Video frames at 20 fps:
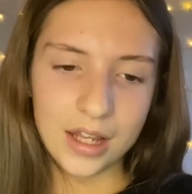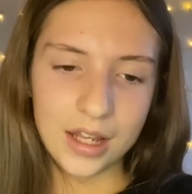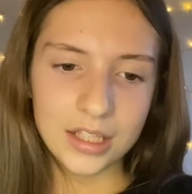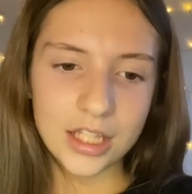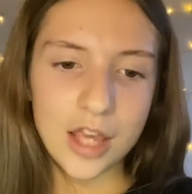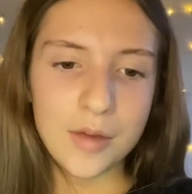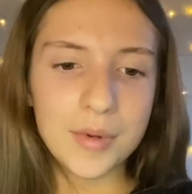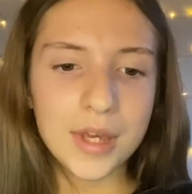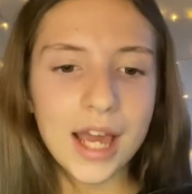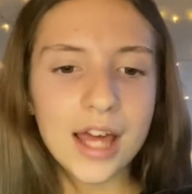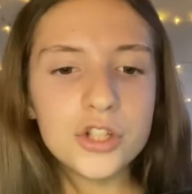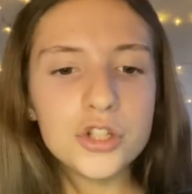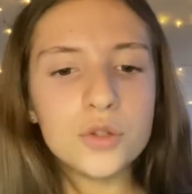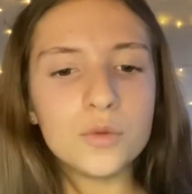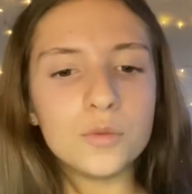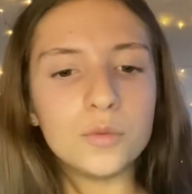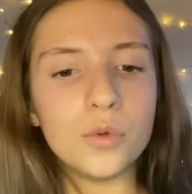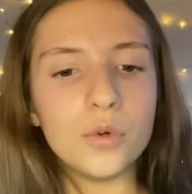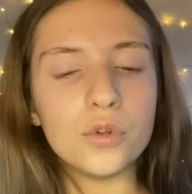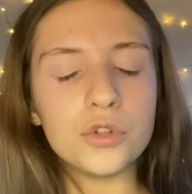They began to
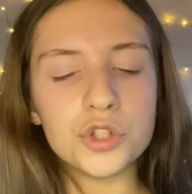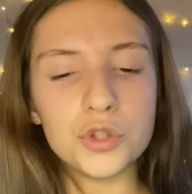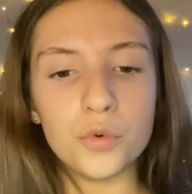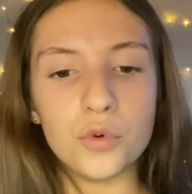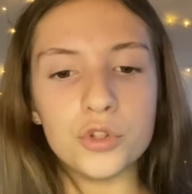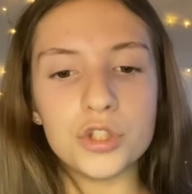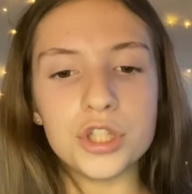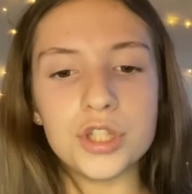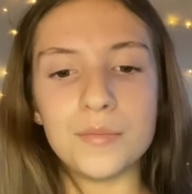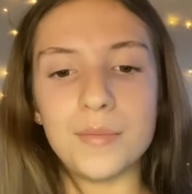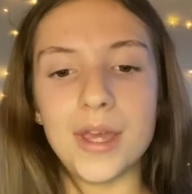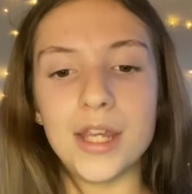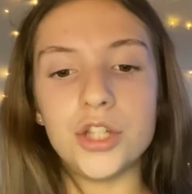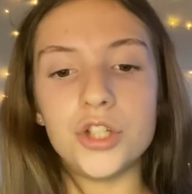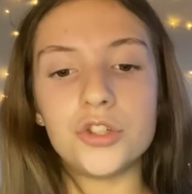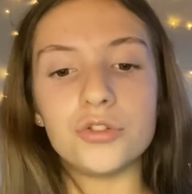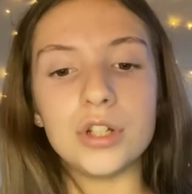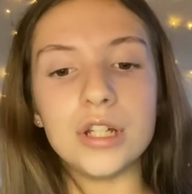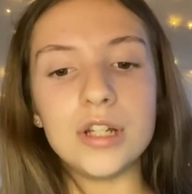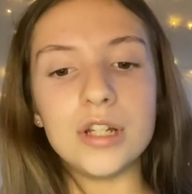walk towards the main
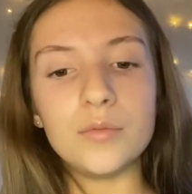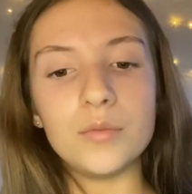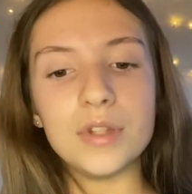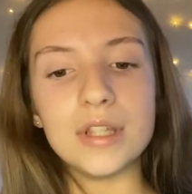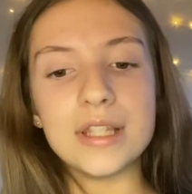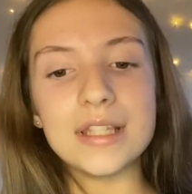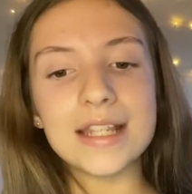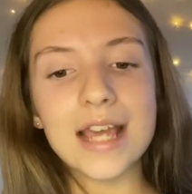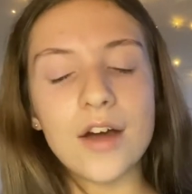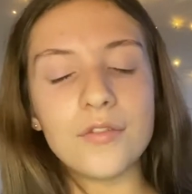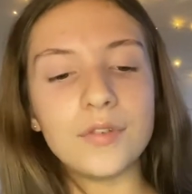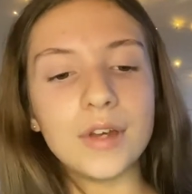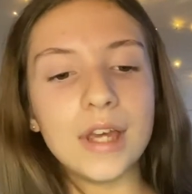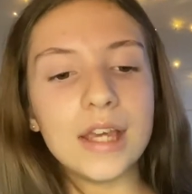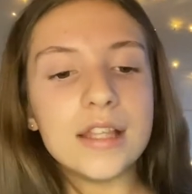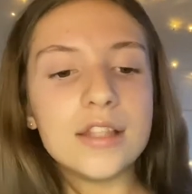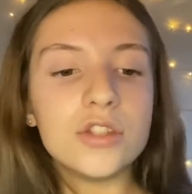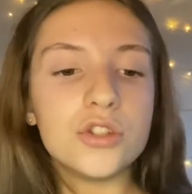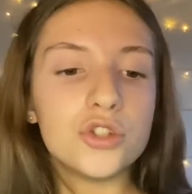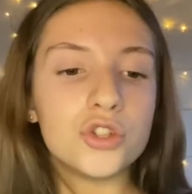street with its
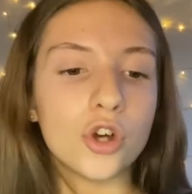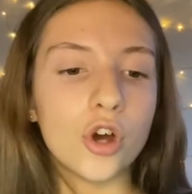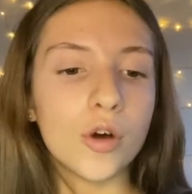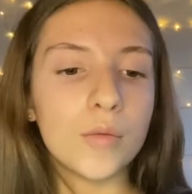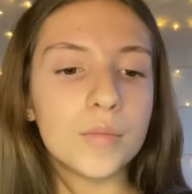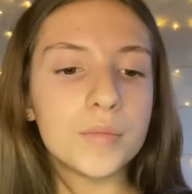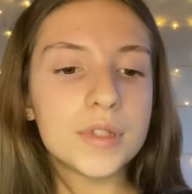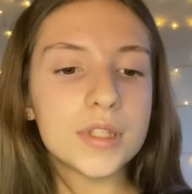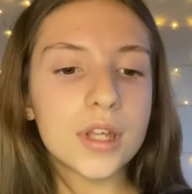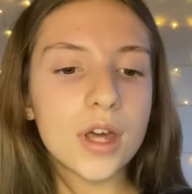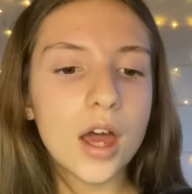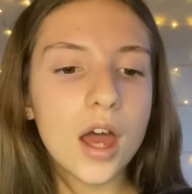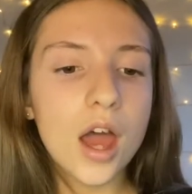cafes and shops.